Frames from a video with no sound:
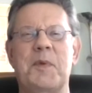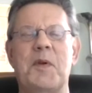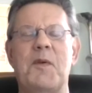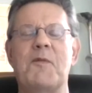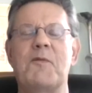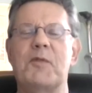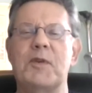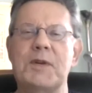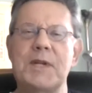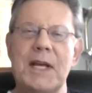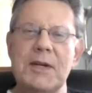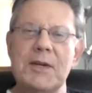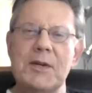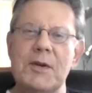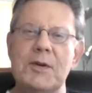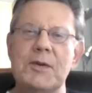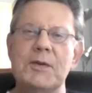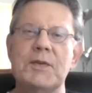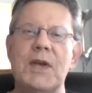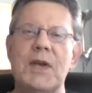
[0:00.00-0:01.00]
For 10
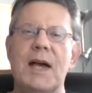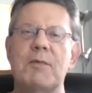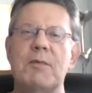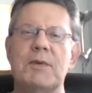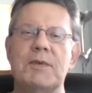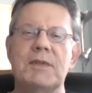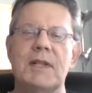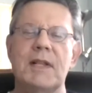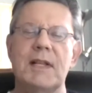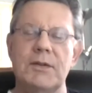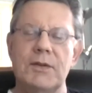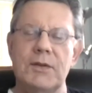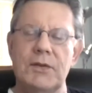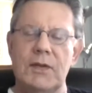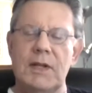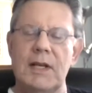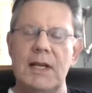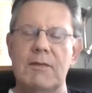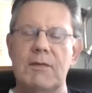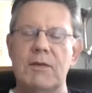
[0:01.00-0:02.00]
years, I was a
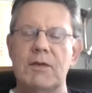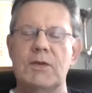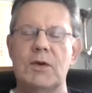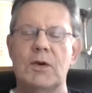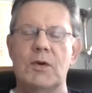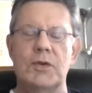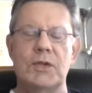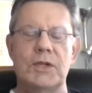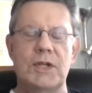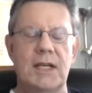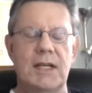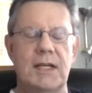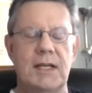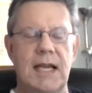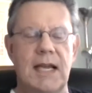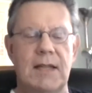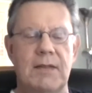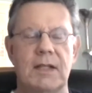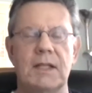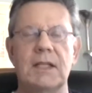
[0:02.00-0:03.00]
legislative associate
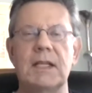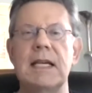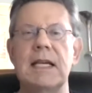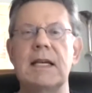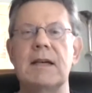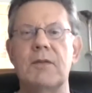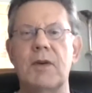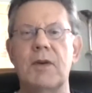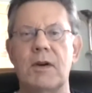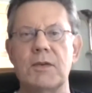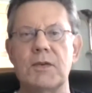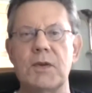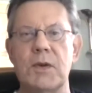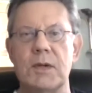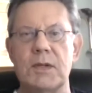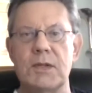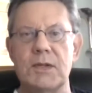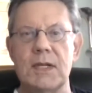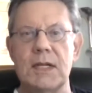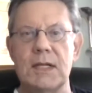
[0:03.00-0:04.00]
at the League of
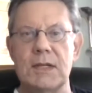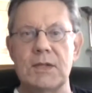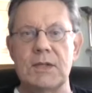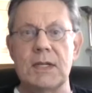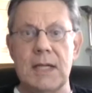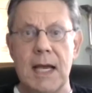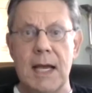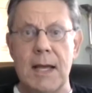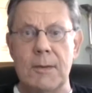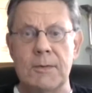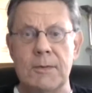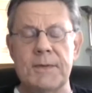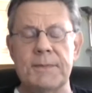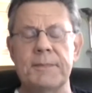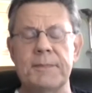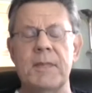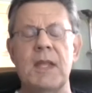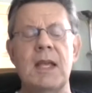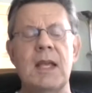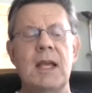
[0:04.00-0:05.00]
Arizona Cities and Towns,
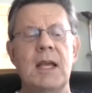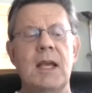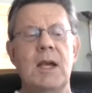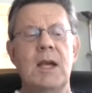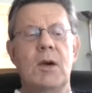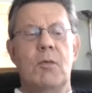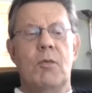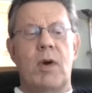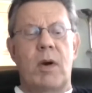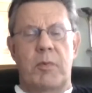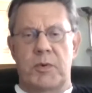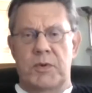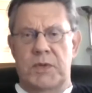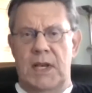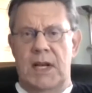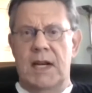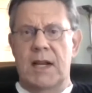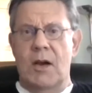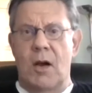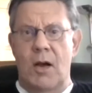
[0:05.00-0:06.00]

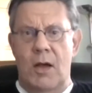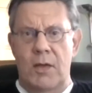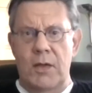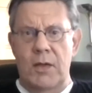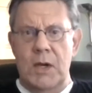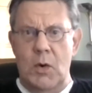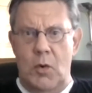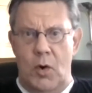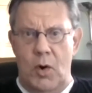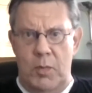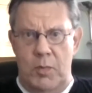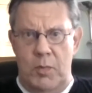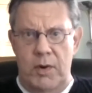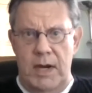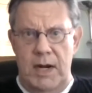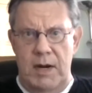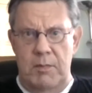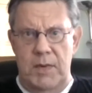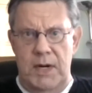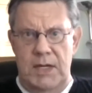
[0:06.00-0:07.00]
representing all the
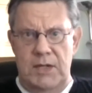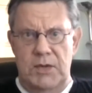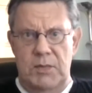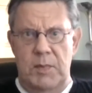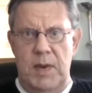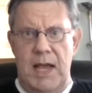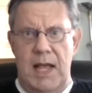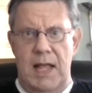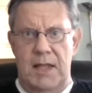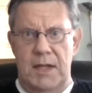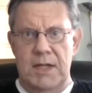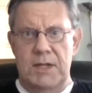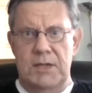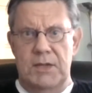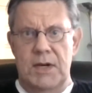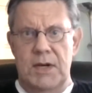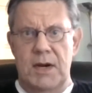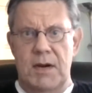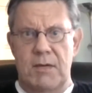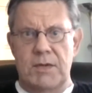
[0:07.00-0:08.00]
incorporated
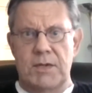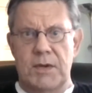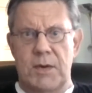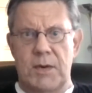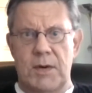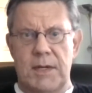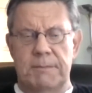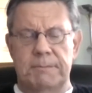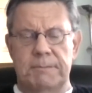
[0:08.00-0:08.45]
municipalities in Arizona.